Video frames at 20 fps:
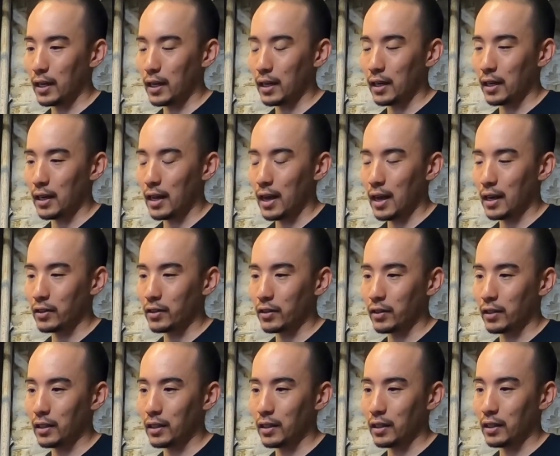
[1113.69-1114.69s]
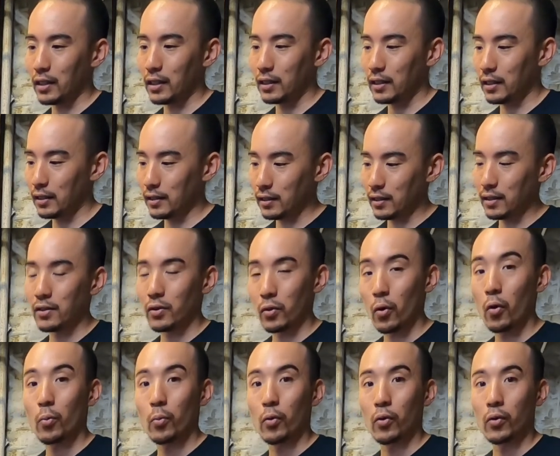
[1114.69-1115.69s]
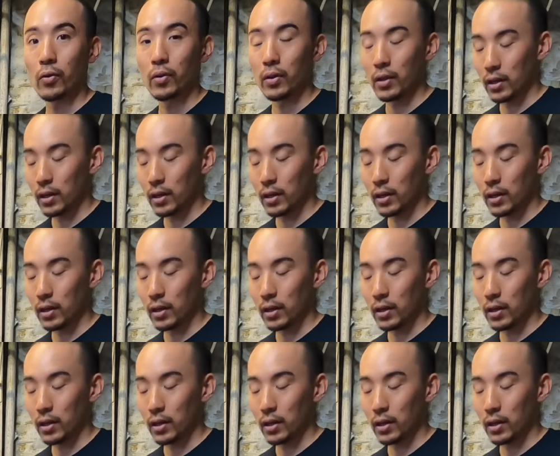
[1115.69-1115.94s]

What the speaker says: and actually this is normal.